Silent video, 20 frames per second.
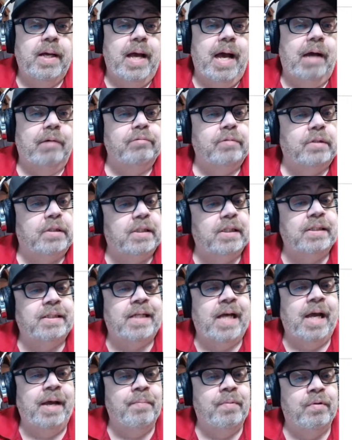I was just
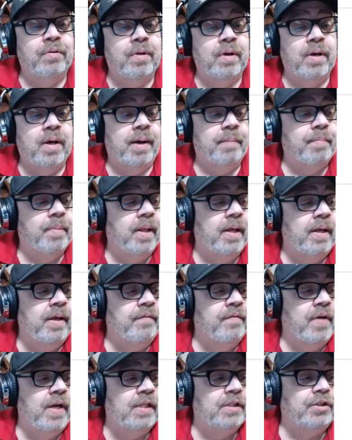able to, I
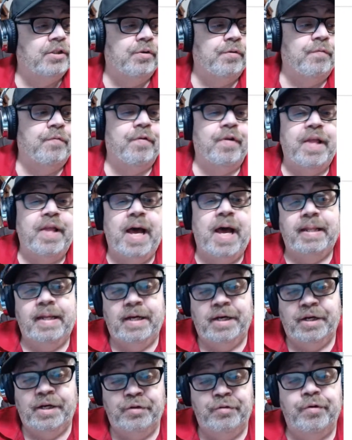believe, insure it for
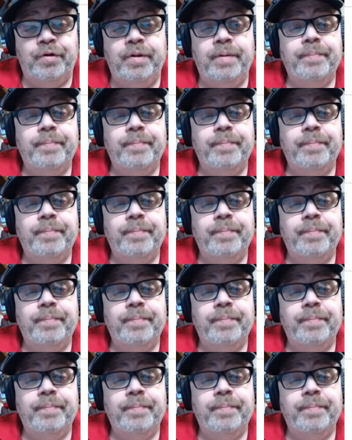$900.